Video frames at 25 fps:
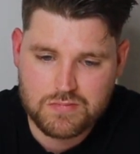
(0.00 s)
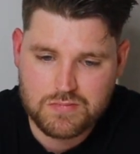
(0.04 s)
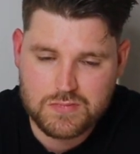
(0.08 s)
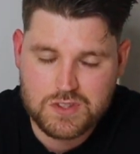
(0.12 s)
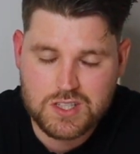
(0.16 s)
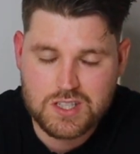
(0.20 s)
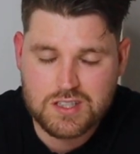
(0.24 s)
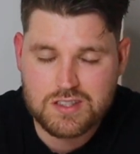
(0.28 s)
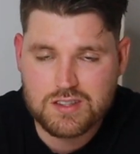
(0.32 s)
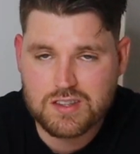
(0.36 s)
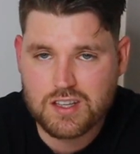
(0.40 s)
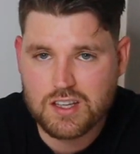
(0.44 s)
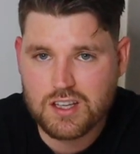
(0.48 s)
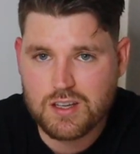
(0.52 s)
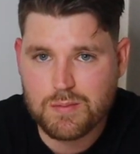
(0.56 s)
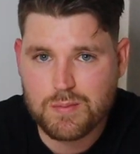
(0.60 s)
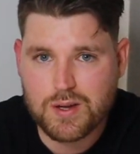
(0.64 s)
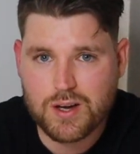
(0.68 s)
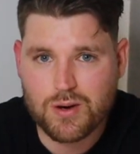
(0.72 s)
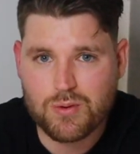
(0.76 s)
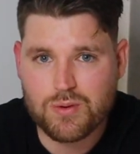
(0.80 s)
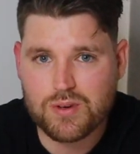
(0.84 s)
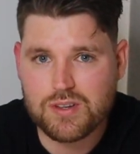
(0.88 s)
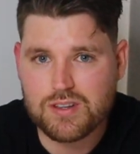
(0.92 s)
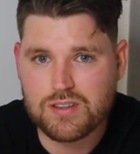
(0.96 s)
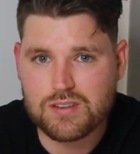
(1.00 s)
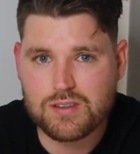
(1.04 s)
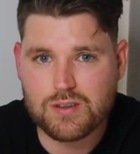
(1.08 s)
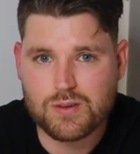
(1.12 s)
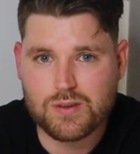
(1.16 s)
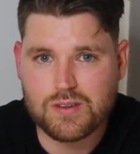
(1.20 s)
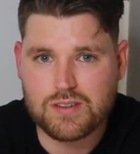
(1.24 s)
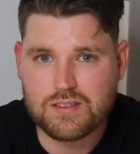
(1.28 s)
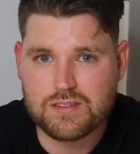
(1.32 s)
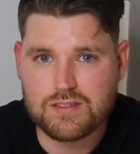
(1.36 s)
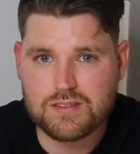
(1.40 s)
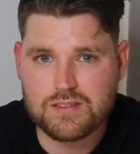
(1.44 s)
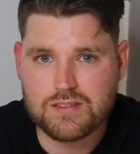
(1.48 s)
think about what you're
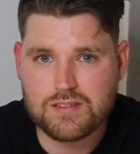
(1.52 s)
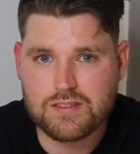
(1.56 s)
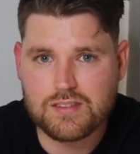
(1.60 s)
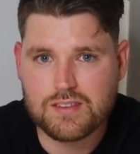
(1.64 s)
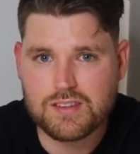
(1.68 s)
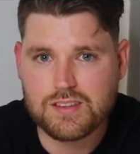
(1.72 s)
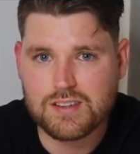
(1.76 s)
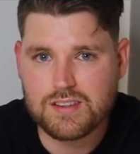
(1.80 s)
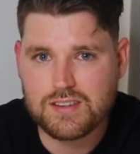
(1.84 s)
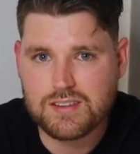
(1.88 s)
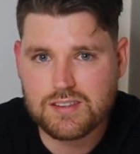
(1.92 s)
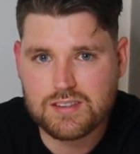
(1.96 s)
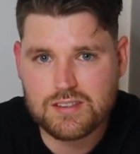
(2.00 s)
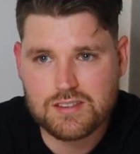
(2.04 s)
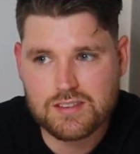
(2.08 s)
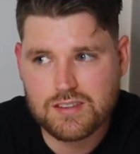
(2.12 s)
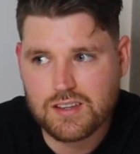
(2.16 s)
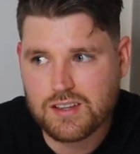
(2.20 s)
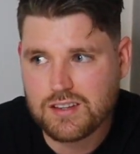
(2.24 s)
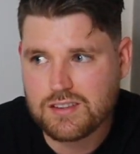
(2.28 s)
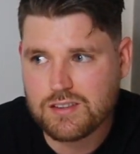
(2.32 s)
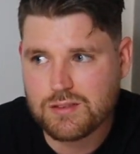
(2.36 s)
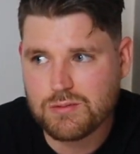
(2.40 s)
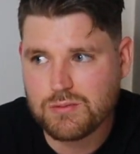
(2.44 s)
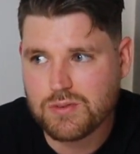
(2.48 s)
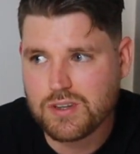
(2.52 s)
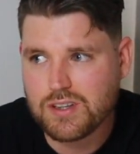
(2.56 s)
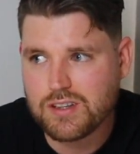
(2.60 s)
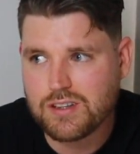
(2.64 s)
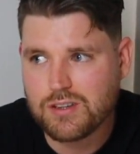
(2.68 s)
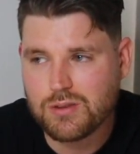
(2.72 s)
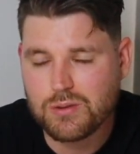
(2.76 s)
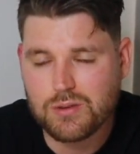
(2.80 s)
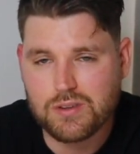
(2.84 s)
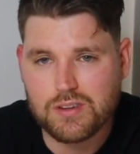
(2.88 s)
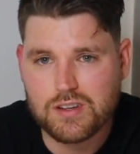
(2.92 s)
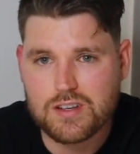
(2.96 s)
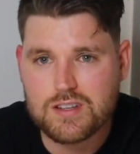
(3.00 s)
doing. That's
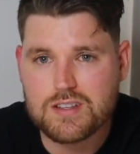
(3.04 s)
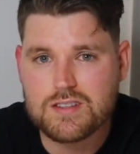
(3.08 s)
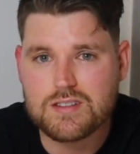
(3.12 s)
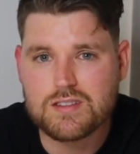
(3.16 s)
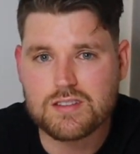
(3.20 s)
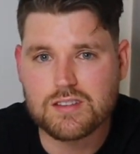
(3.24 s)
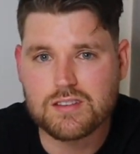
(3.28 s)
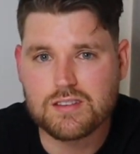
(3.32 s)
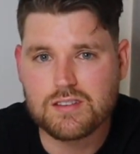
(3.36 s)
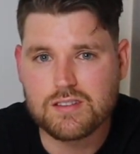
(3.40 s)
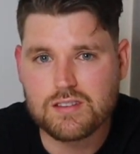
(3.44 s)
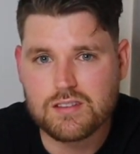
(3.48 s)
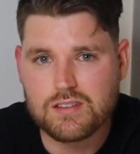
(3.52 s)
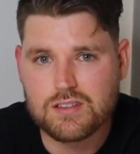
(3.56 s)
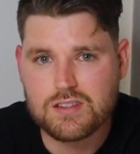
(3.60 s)
really all it is.